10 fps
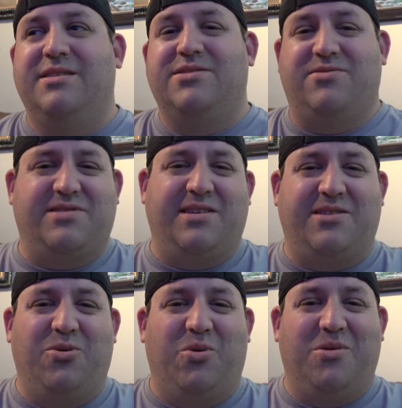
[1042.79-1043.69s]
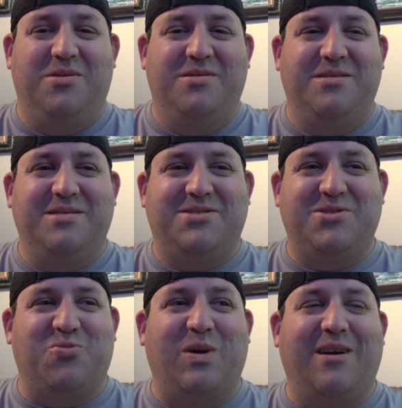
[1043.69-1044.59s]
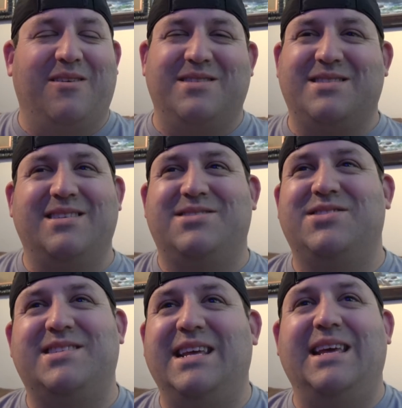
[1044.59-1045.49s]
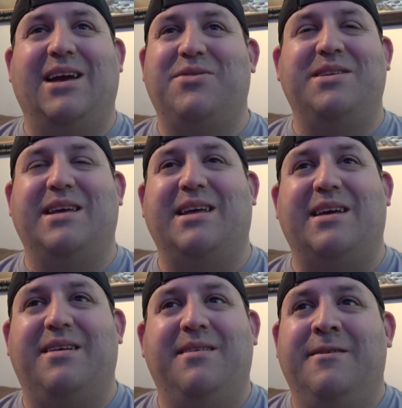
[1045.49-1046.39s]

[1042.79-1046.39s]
So it was kind of cool. It's just weird. It's just neat how they did it.